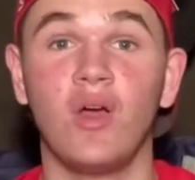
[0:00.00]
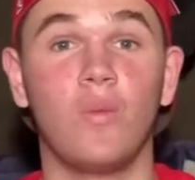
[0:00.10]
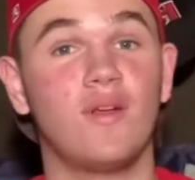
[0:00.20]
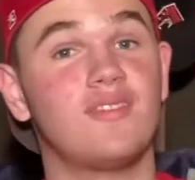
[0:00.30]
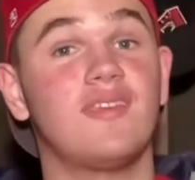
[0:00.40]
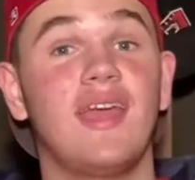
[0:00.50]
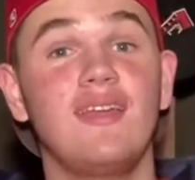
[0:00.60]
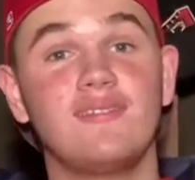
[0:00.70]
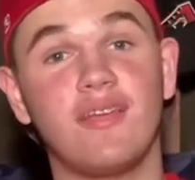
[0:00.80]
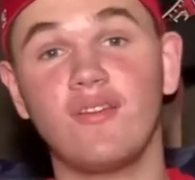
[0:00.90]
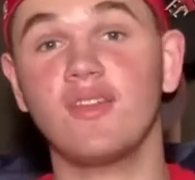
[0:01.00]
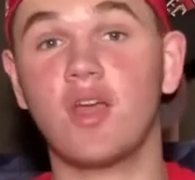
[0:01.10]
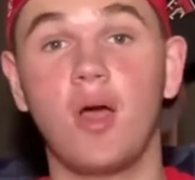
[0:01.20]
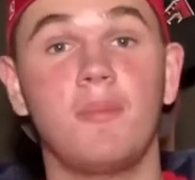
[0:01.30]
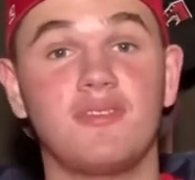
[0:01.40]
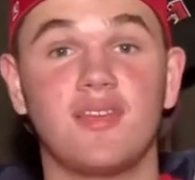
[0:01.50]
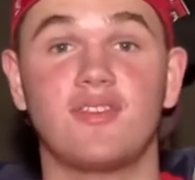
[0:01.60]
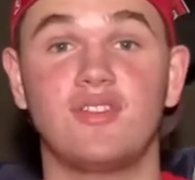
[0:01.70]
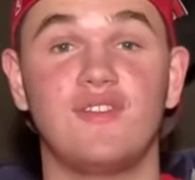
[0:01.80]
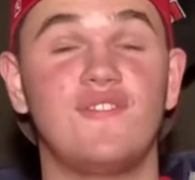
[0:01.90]
Once again, down in the comments
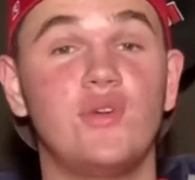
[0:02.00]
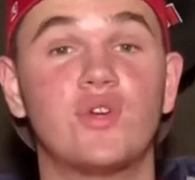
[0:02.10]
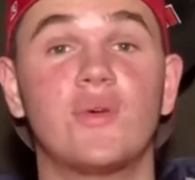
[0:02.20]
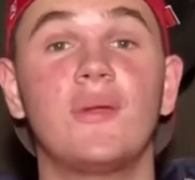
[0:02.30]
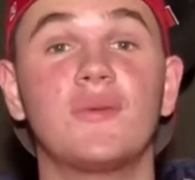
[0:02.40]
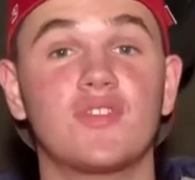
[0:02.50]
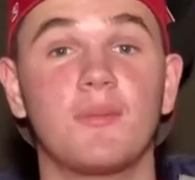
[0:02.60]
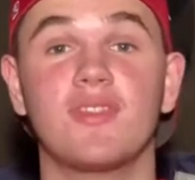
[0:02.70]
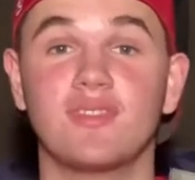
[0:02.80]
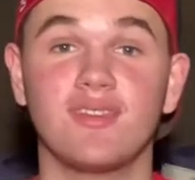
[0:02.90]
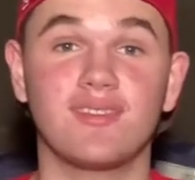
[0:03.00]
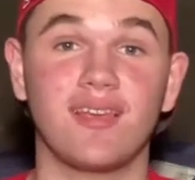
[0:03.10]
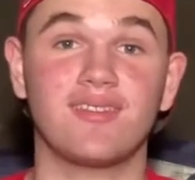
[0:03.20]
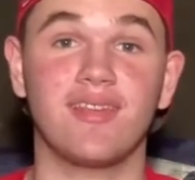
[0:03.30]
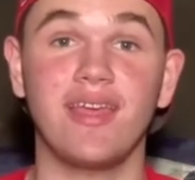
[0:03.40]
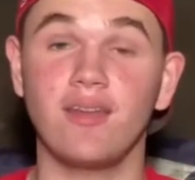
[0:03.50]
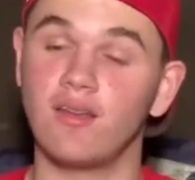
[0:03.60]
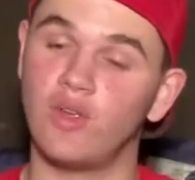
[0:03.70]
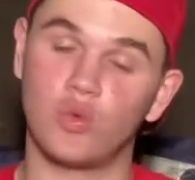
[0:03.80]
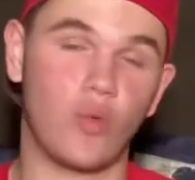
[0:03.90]
section, if you agreed with some of the things I said,
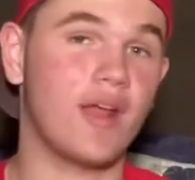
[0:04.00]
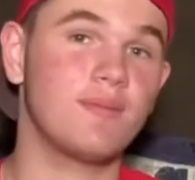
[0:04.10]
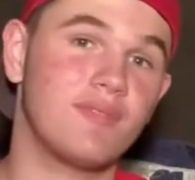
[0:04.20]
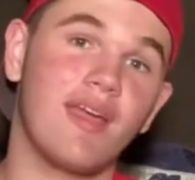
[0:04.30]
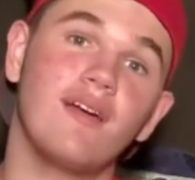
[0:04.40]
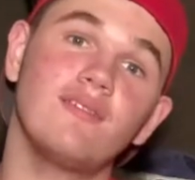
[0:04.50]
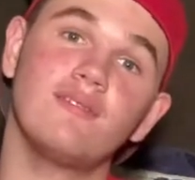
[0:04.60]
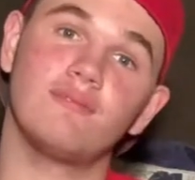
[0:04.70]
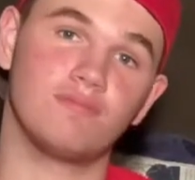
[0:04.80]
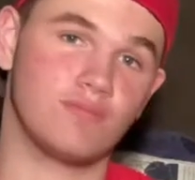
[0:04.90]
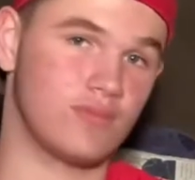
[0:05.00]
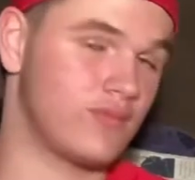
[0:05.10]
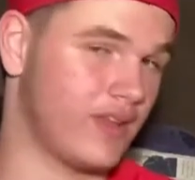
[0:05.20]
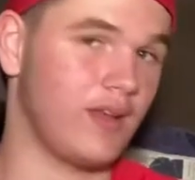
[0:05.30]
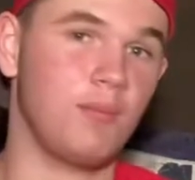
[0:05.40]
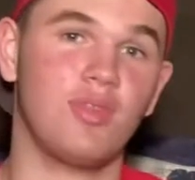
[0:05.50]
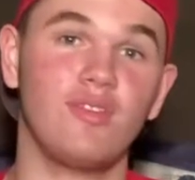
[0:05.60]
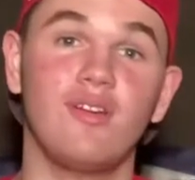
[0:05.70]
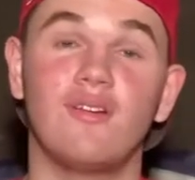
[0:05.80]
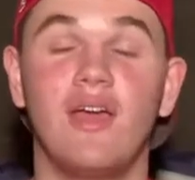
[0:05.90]
write them down, send them
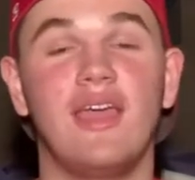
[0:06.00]
through.